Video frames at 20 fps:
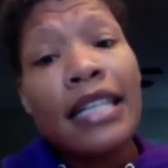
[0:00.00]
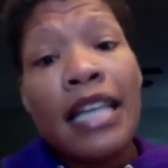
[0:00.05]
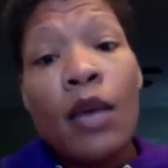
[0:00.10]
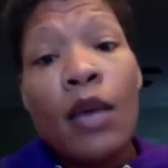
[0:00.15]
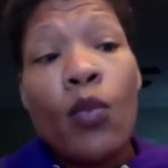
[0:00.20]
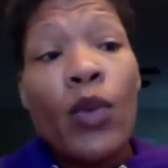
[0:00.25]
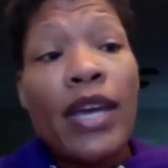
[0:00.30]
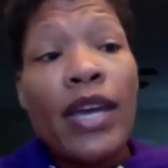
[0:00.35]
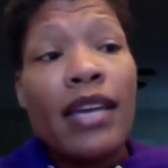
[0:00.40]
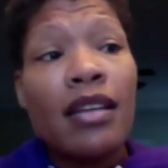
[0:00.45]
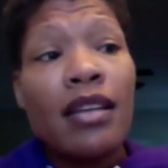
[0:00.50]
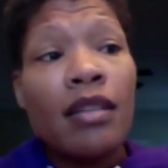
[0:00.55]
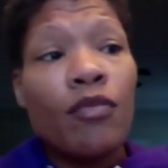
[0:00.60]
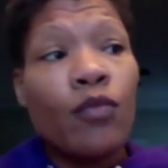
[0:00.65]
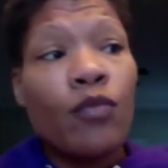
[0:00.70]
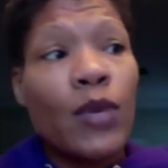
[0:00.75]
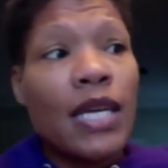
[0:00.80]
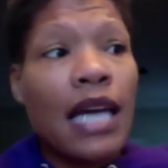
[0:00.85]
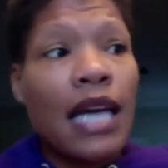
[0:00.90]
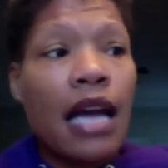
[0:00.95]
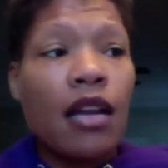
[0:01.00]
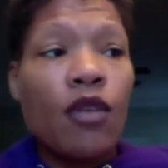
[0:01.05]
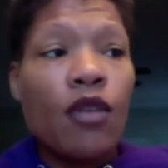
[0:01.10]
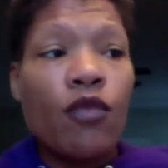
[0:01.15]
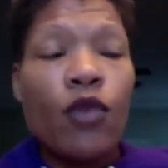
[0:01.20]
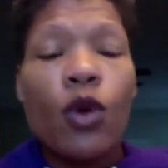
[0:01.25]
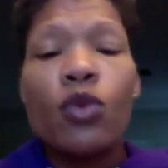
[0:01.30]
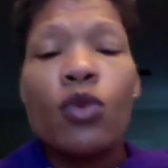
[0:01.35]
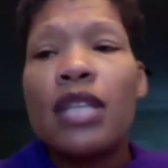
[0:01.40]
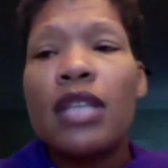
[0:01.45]
and we kind of
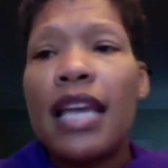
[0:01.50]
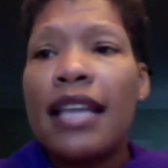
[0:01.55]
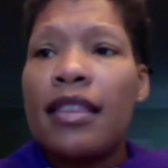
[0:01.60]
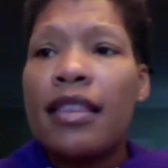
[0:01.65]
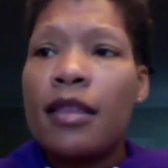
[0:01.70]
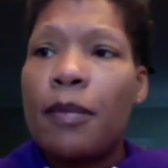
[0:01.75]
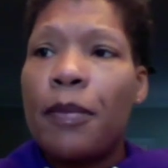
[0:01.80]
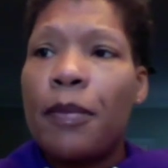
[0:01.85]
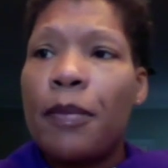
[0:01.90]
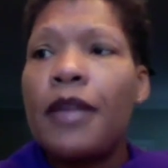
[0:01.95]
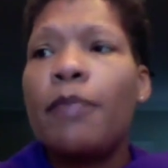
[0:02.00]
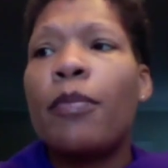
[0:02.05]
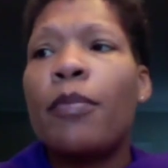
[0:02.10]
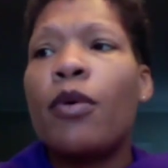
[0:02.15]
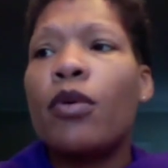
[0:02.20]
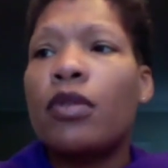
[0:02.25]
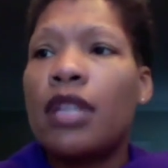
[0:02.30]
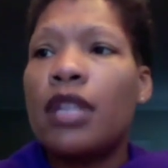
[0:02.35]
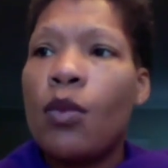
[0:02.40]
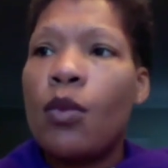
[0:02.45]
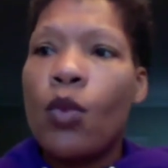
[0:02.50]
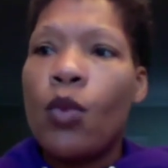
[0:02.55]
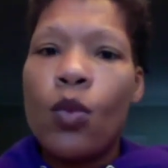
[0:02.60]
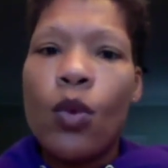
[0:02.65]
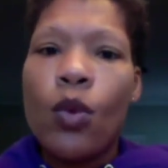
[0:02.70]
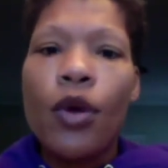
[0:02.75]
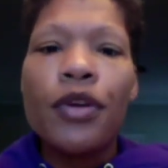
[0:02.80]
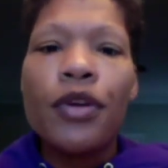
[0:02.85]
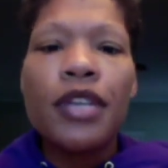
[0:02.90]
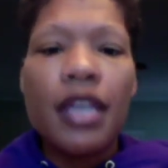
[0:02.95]
rotate the people that we're
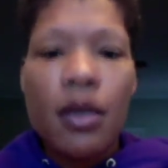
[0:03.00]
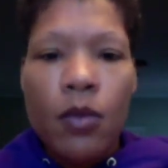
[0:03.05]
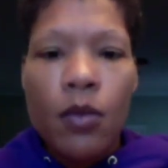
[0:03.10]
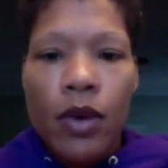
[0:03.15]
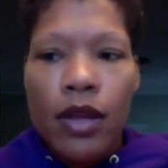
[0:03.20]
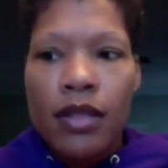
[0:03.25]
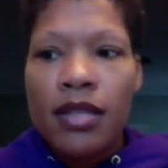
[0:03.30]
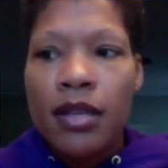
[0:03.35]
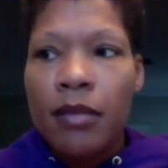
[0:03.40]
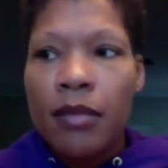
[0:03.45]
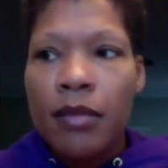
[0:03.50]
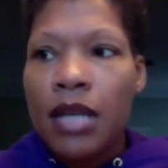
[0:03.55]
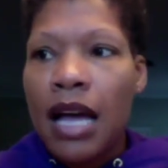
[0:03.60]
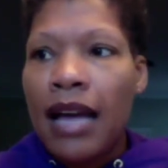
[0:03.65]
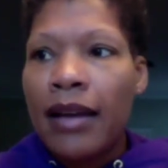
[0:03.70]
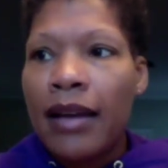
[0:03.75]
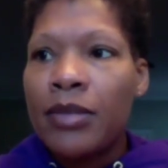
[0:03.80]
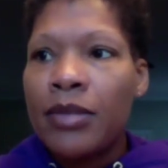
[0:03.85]
working with sometimes,